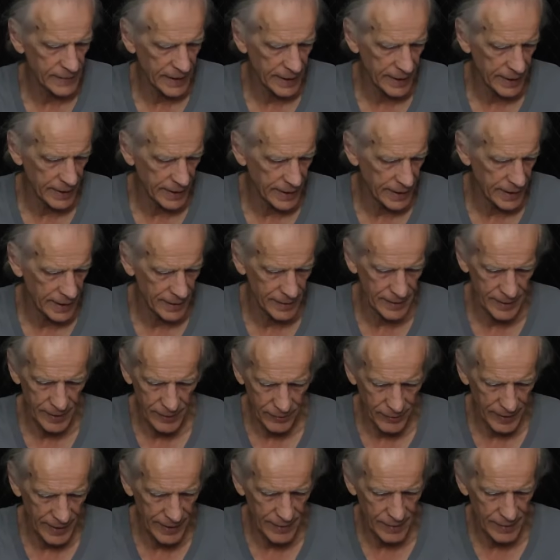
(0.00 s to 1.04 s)
and the
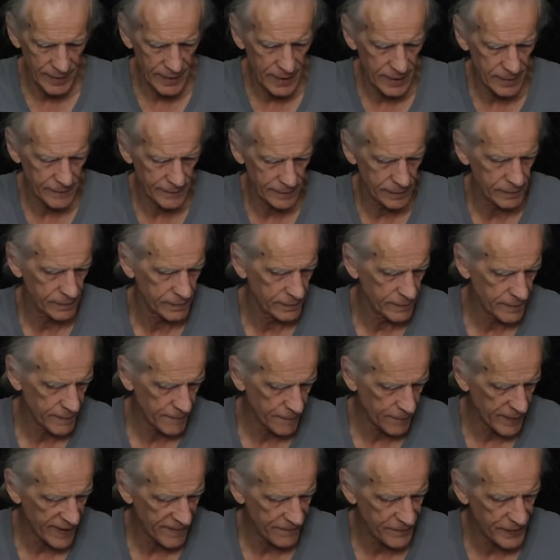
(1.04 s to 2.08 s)
creator of
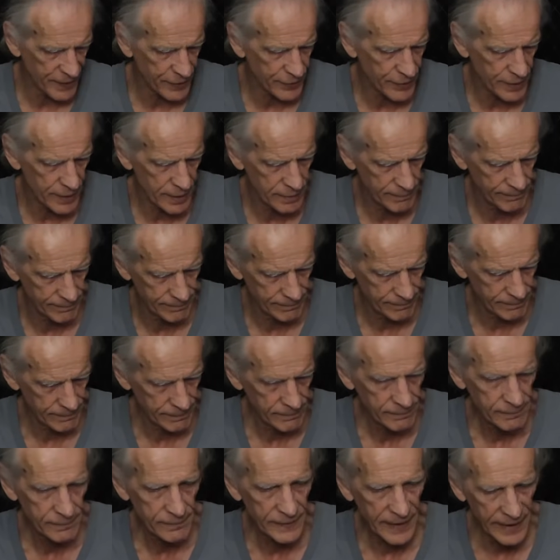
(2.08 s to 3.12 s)
FretFixxer
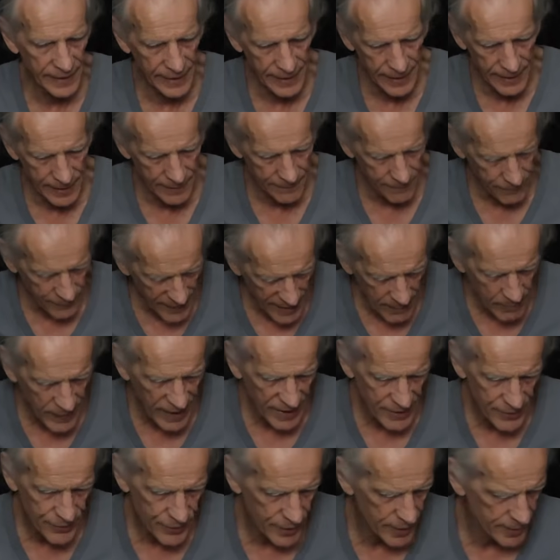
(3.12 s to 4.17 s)
and
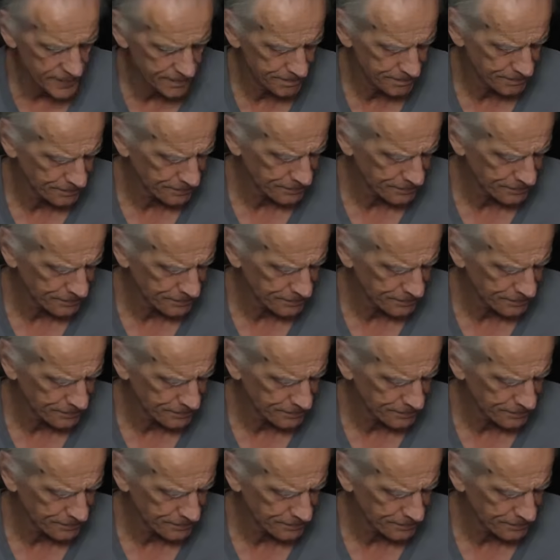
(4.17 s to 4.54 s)
FretMaestro.